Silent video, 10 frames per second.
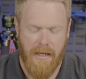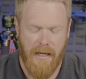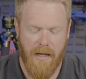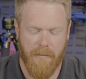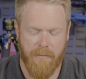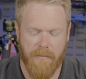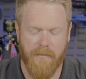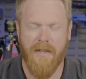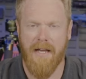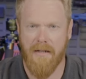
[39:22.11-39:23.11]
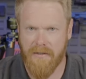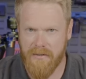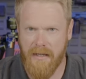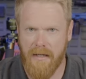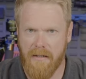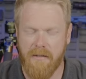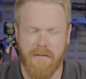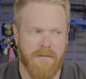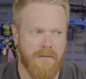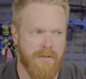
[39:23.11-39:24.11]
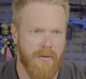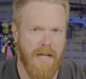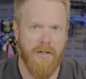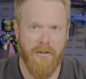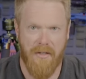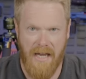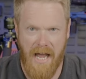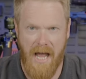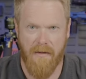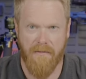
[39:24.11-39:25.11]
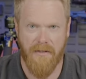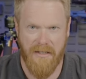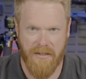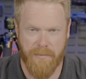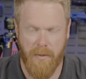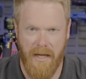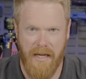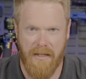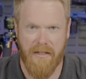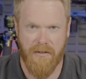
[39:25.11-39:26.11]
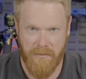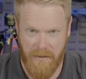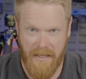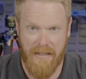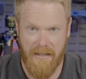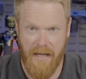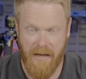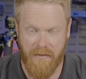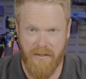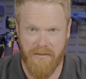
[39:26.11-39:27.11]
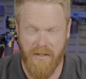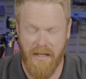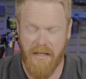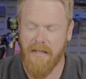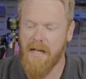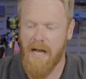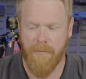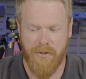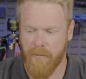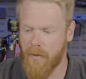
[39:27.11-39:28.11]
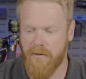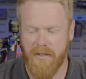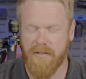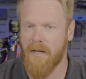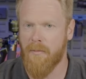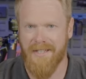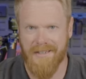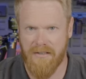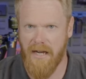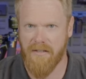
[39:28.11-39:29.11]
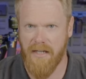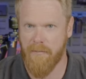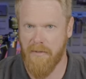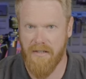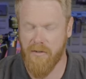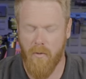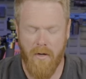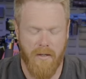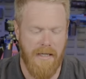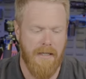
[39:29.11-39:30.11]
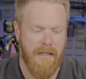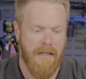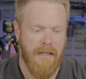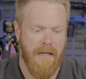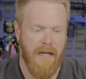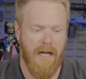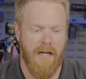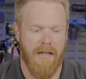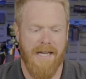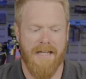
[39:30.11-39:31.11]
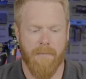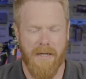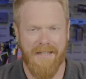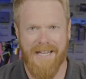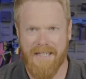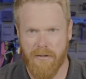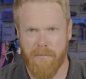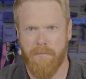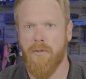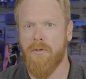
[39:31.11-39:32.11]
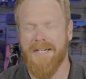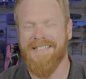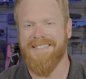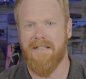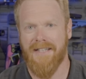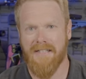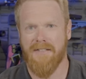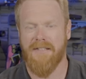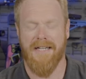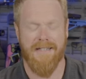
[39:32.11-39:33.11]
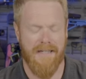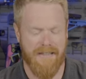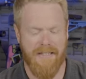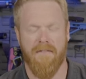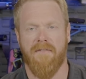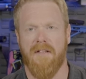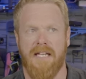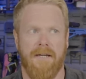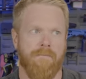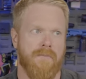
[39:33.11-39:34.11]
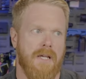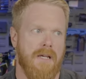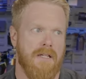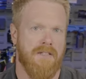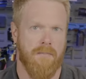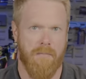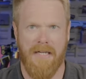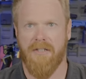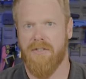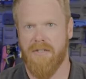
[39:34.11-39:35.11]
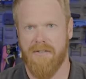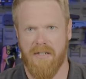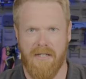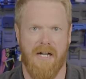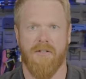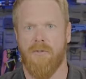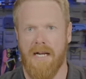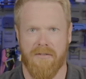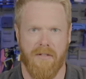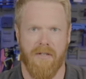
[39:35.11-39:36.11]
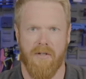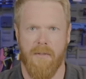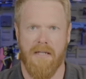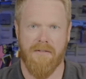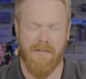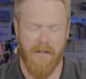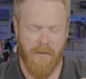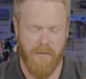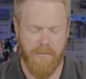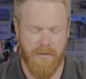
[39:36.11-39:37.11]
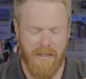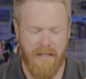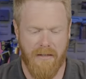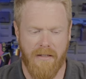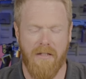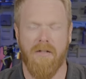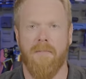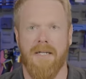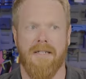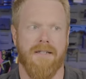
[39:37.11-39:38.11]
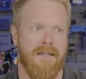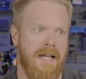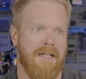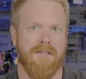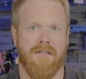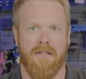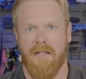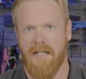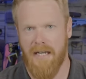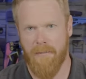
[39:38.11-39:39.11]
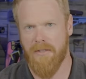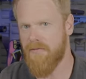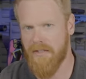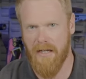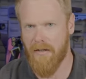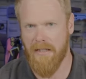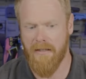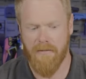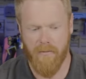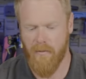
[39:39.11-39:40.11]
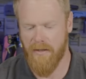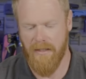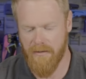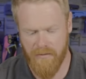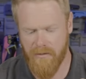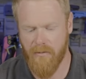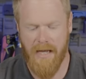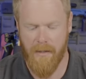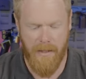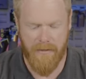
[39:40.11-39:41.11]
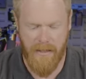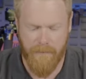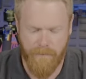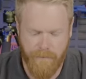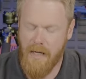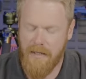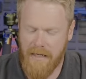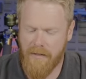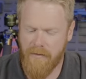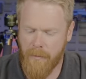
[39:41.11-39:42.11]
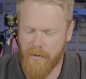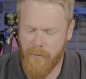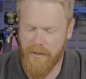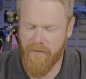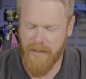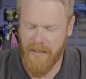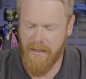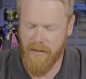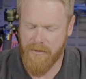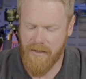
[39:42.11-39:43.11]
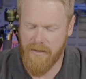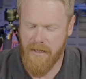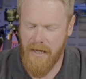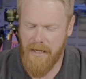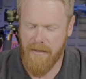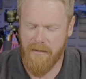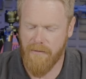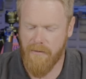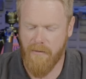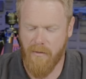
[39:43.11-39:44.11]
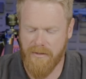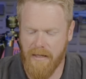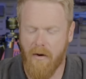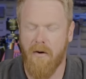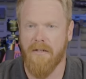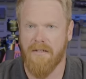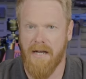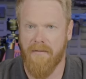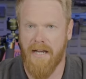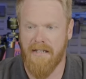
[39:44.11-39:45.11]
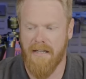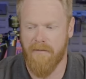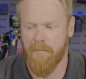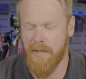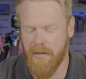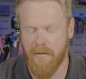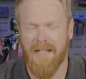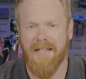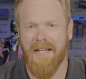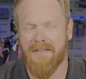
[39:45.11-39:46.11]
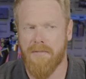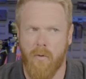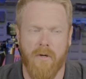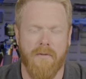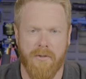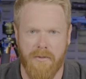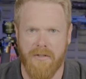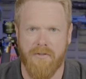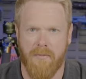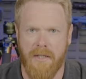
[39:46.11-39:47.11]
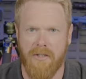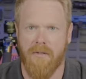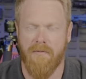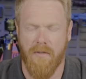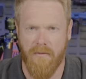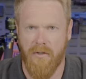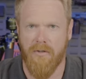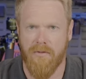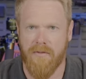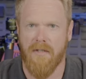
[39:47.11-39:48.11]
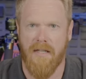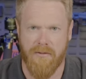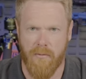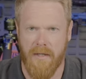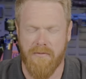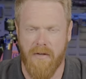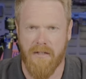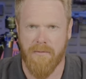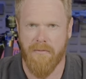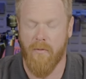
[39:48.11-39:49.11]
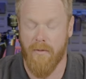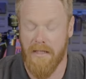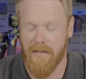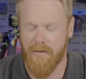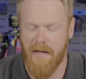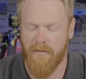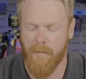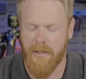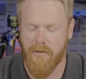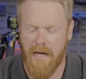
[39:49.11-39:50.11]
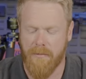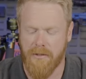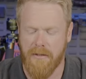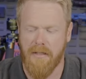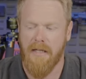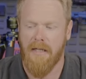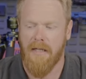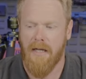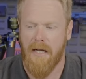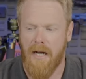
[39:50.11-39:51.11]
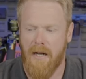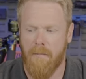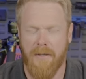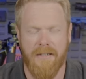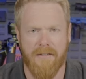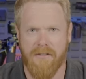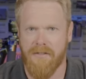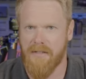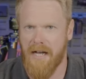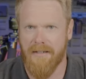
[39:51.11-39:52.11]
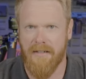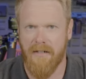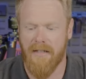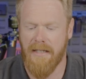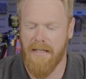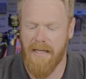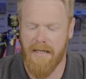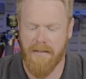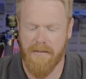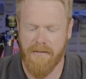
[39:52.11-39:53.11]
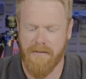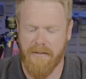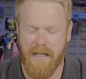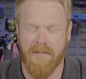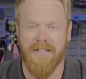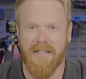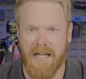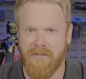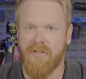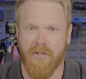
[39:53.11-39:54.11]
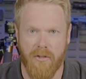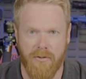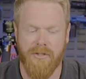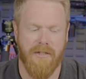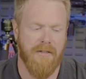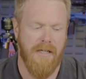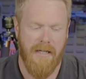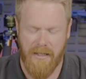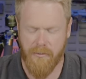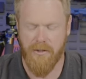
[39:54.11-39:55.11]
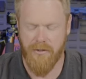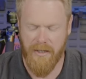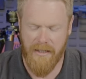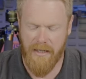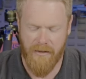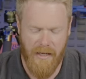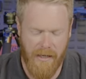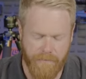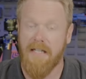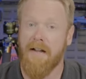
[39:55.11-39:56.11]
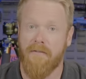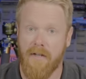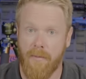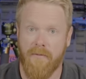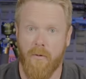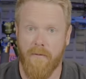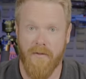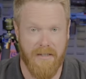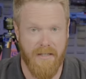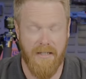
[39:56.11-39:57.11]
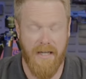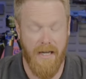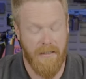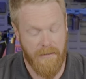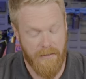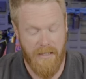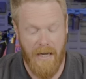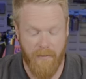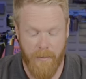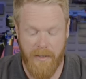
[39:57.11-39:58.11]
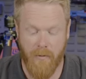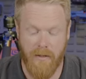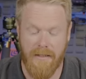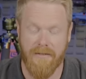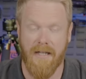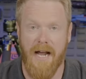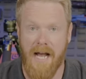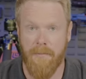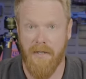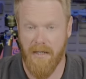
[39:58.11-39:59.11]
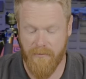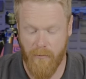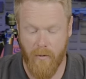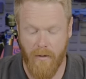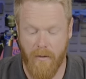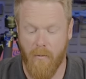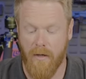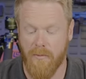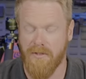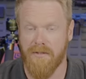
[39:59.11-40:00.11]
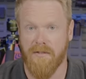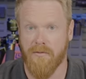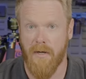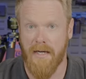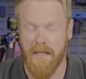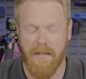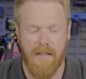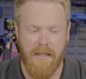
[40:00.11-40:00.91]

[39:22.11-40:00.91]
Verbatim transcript: Um, that is there so that you can have the display that you get out of this thing. I'm sure both of these come with the exact same lens quality, uh, it, but that blue-green lens tint definitely diminishes contrast a little bit. So you get a little bit less image fidelity with these. There's no doubt about that. Negative number three for the Kilo 6K, was that hard to navigate menu. It, it's more of a traditional menu. If you've used laser rangefinders before that do have a menu option, uh, but it is just not nearly as as a nice solution as what you're getting out of that. Negative number four for the 10K, and it's kind of a big one, is that IPX4 water resistance rating.